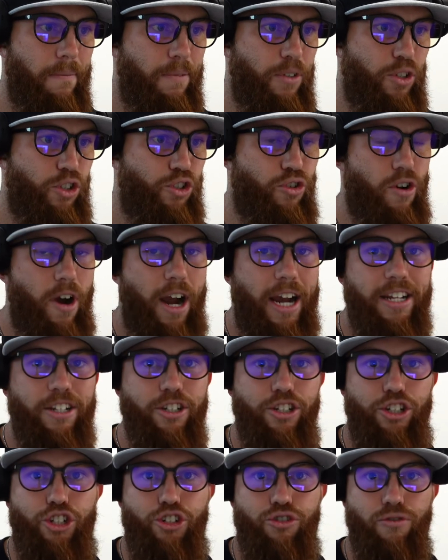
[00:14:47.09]
trying
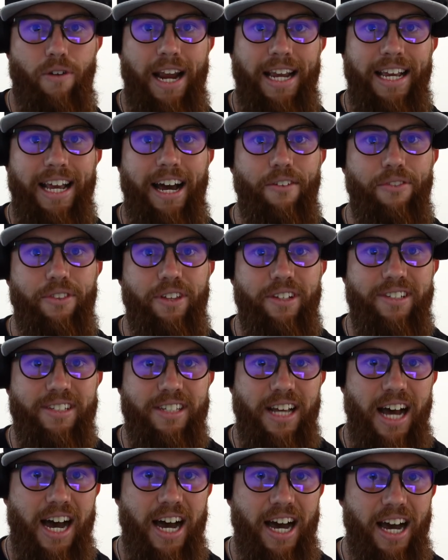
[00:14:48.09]
to strike out the
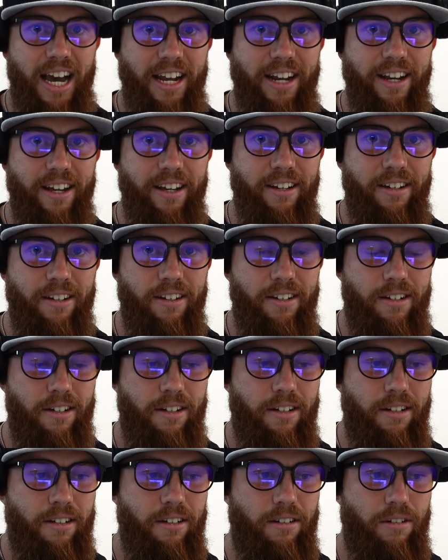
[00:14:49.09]
side
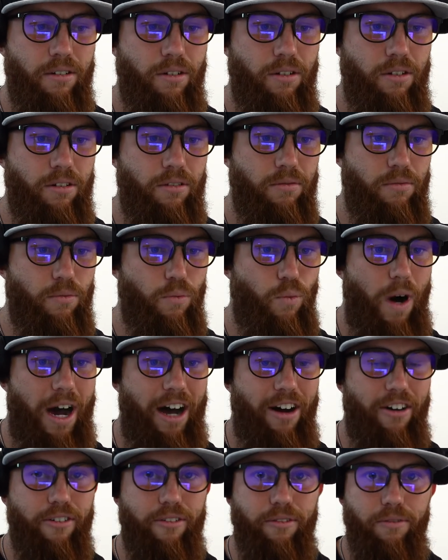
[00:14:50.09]

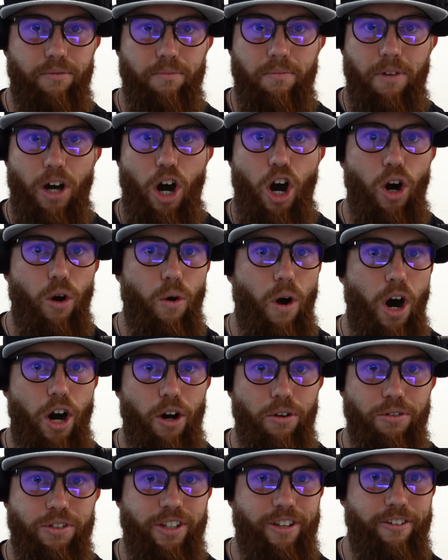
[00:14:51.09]
while
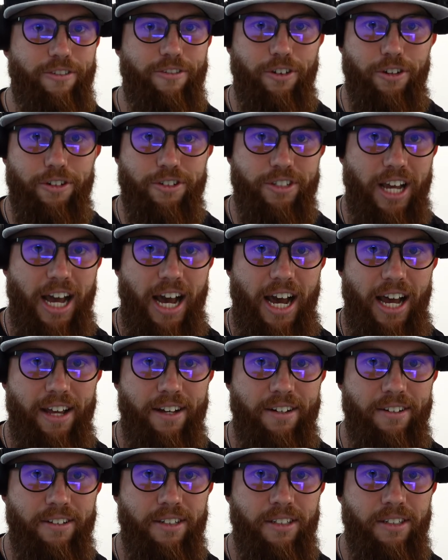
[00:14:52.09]
0 to the first guy,
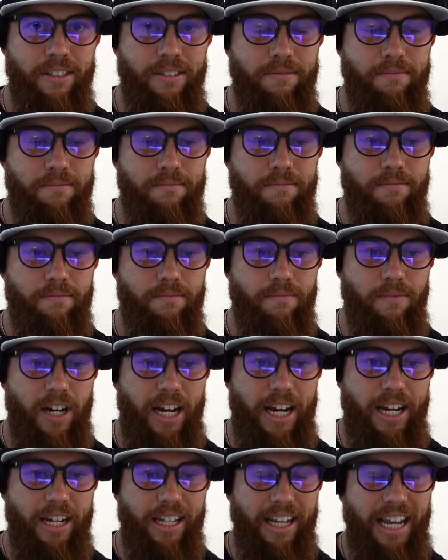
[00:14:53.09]

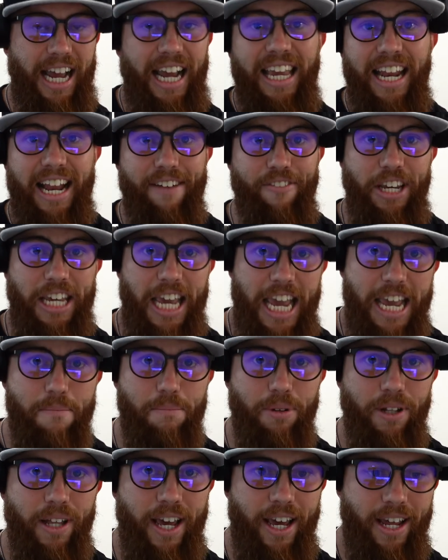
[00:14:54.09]
right? Like I can have a game
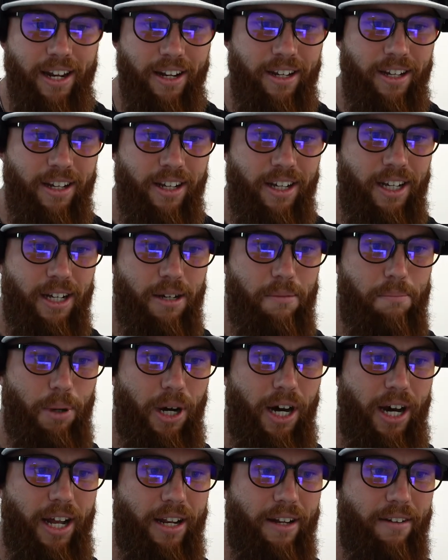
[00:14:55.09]
plan,
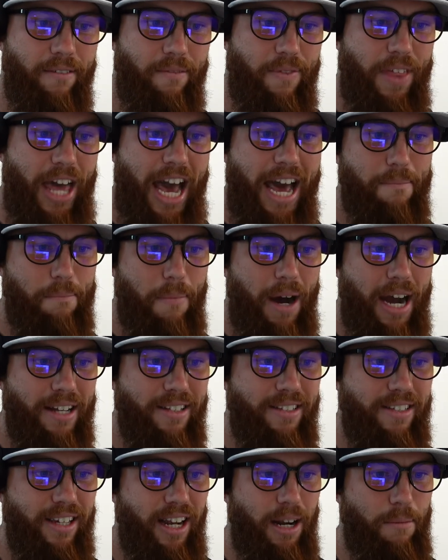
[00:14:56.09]
but that
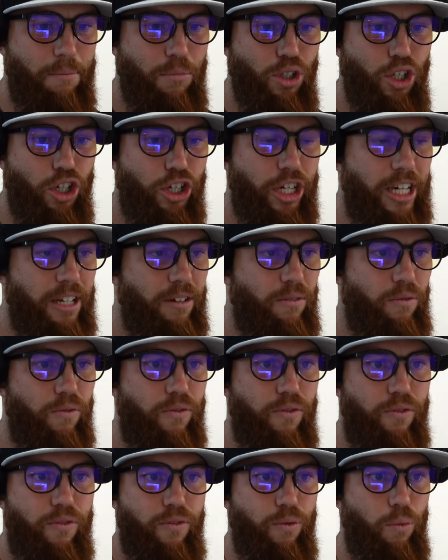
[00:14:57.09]
mindset, I'm looking
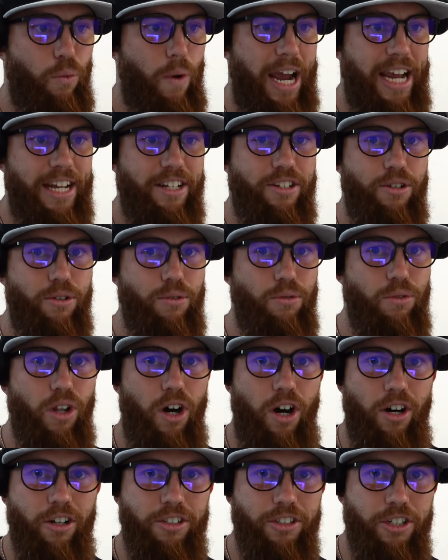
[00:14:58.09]
way too
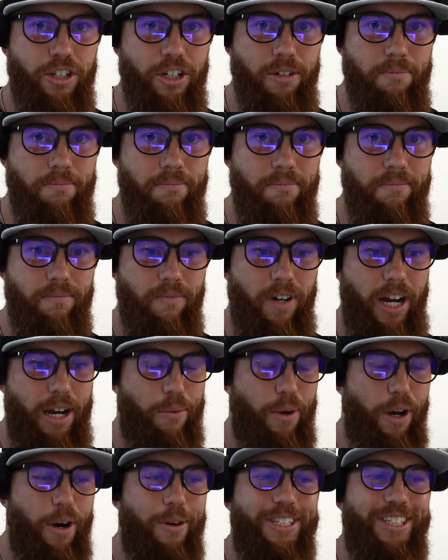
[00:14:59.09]
long term, right?
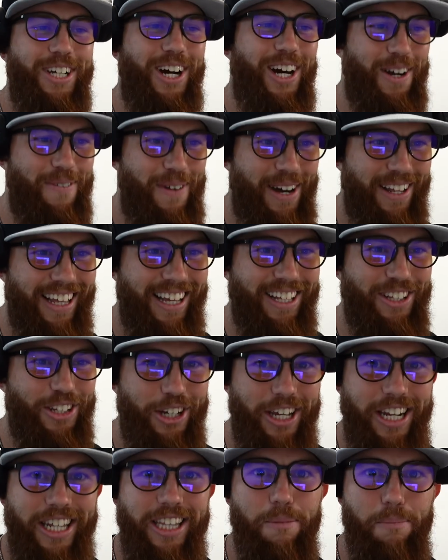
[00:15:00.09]
We always talk about like
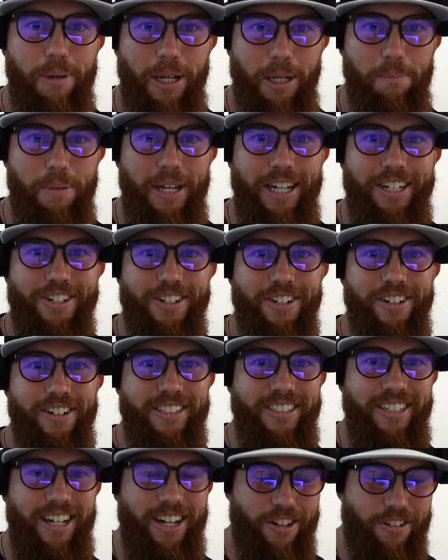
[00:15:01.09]
looking at the big picture and setting